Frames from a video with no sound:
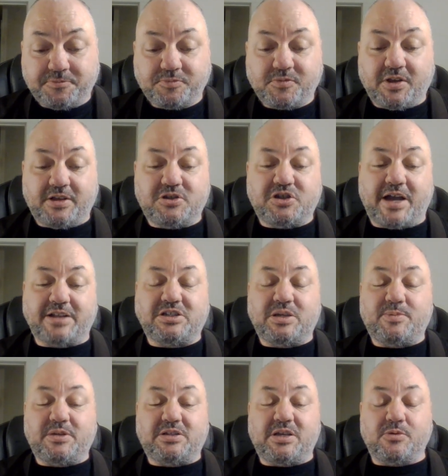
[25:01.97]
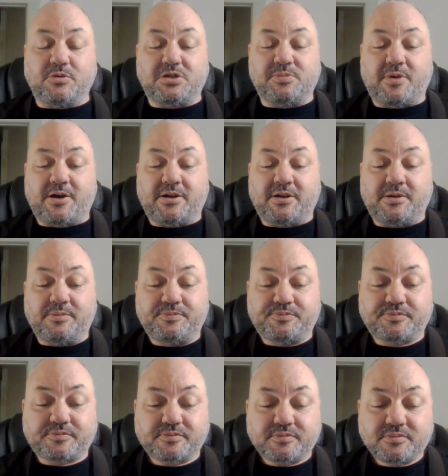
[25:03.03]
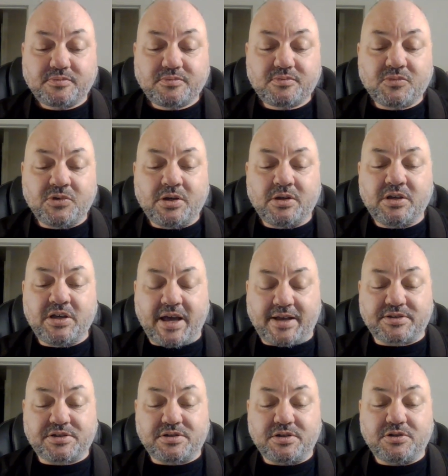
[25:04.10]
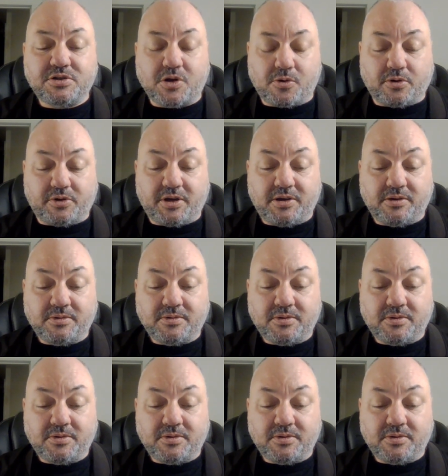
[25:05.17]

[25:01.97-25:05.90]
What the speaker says: And ChatGPT responded, yes, totally.